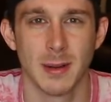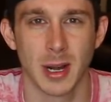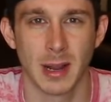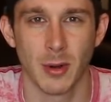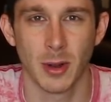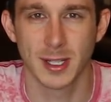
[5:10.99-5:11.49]
I'm
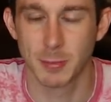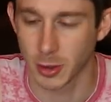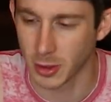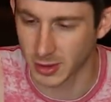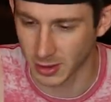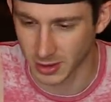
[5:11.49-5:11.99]
gonna have all these
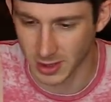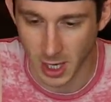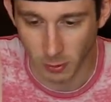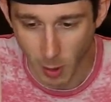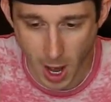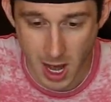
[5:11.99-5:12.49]
producers
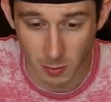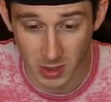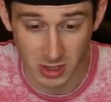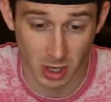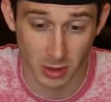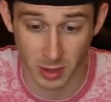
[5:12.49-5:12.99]
saying, Ryan, we
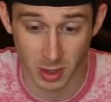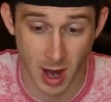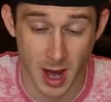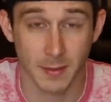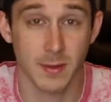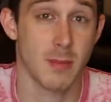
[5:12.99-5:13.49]
saw that you're
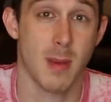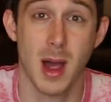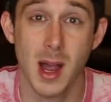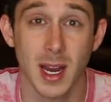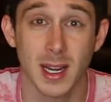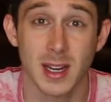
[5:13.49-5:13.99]
out of your
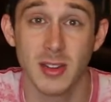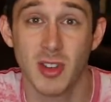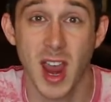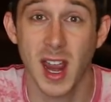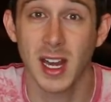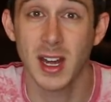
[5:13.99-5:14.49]
mind and you
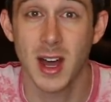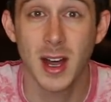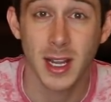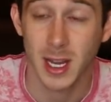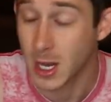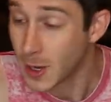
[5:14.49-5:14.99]
can't eat
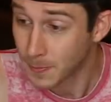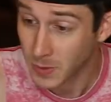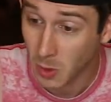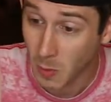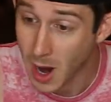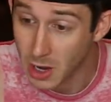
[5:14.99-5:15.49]
honey.
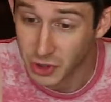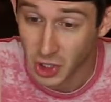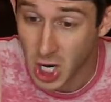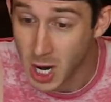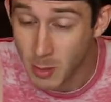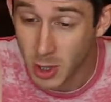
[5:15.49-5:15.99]
Why don't you
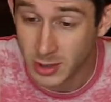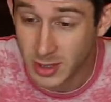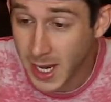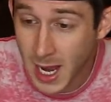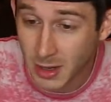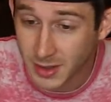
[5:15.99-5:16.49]
come on
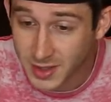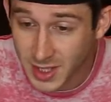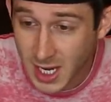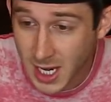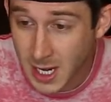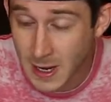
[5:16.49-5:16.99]

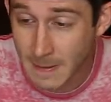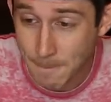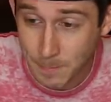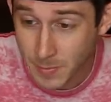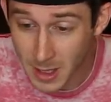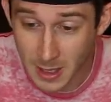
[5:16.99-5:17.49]
TLC,
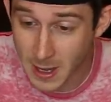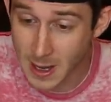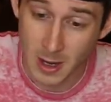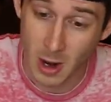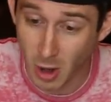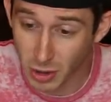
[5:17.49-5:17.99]

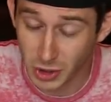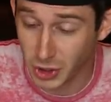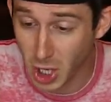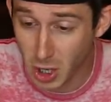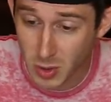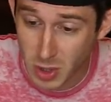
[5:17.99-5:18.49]
our
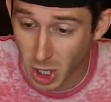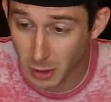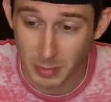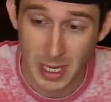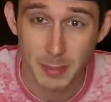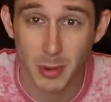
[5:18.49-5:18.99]
show
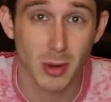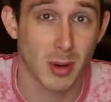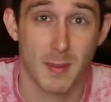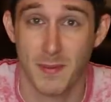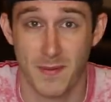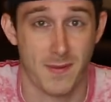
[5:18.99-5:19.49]
called People
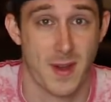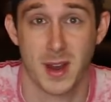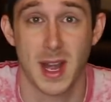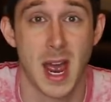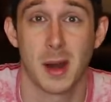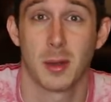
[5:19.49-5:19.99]
Are
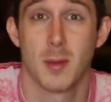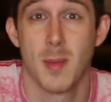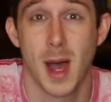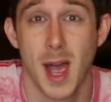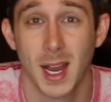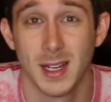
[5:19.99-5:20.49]
Fucking Out of Their
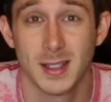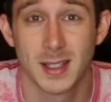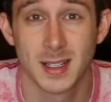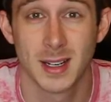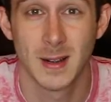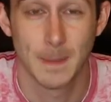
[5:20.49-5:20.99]

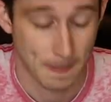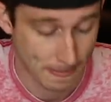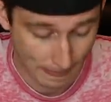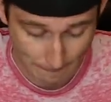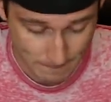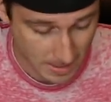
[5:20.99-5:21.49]
Minds,
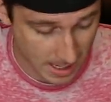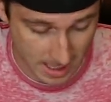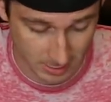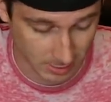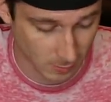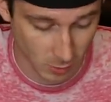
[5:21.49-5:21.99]

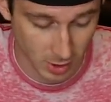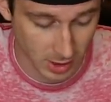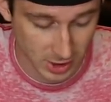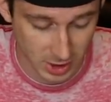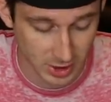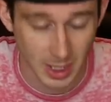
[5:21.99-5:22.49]
and we're
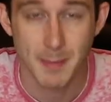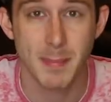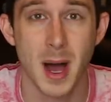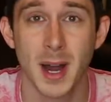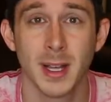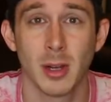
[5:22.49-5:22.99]
gonna just dump
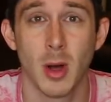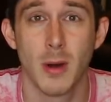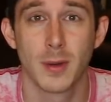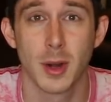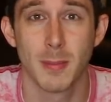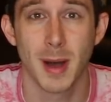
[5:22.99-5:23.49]
honey all
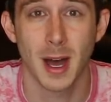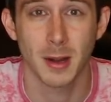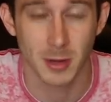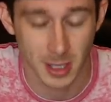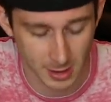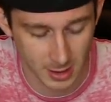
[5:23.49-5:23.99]
over your
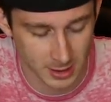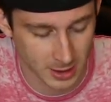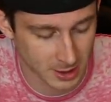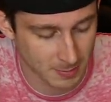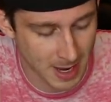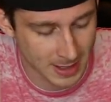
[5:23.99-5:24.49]
body when you least
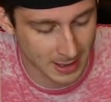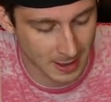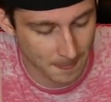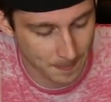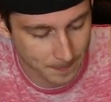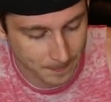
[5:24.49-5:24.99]
expect
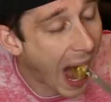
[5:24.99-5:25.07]
it.